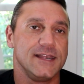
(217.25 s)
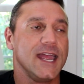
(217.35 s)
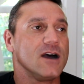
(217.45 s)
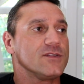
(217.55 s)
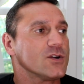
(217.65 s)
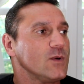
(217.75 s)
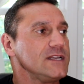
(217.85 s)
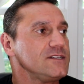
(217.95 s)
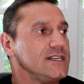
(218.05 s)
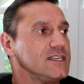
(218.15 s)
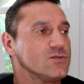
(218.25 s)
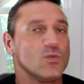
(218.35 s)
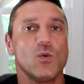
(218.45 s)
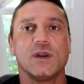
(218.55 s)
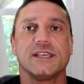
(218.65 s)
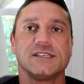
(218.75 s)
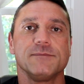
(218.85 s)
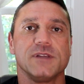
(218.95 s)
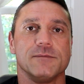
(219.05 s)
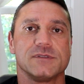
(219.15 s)
Now the question is, well, what are the
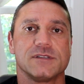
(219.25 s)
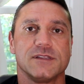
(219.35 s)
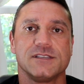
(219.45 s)
symptoms?